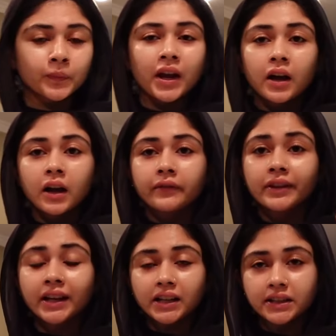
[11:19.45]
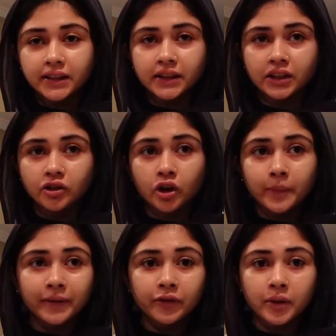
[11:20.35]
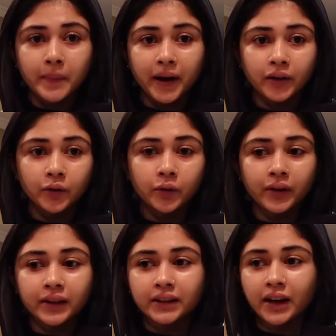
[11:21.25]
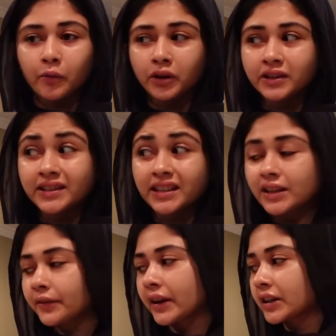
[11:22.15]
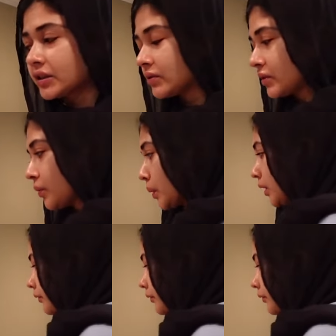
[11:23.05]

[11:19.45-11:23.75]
I feel like I did a turban for the mayoun, and I want to see if I could pull